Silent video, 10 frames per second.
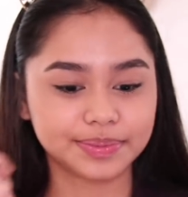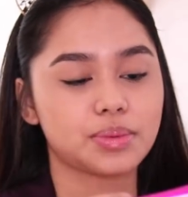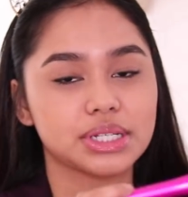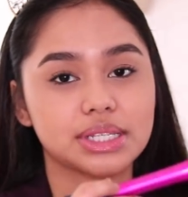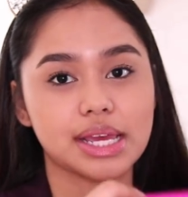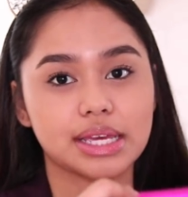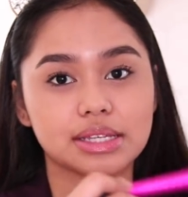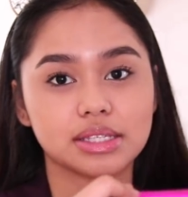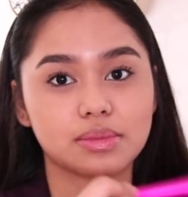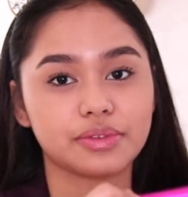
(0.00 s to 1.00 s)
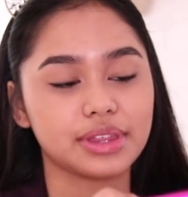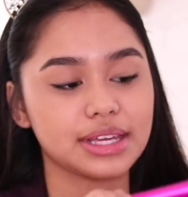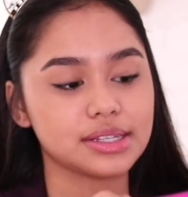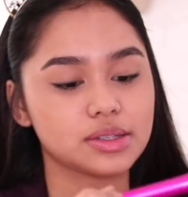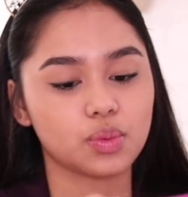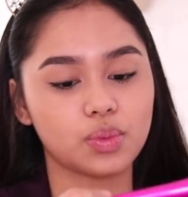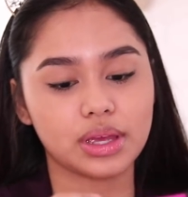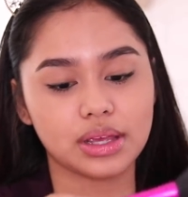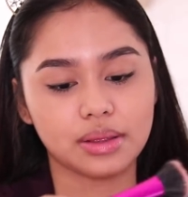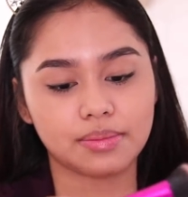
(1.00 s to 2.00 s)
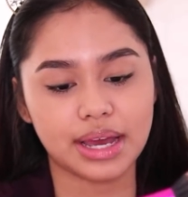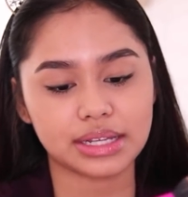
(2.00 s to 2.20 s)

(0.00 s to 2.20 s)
So I'm just taking some of this with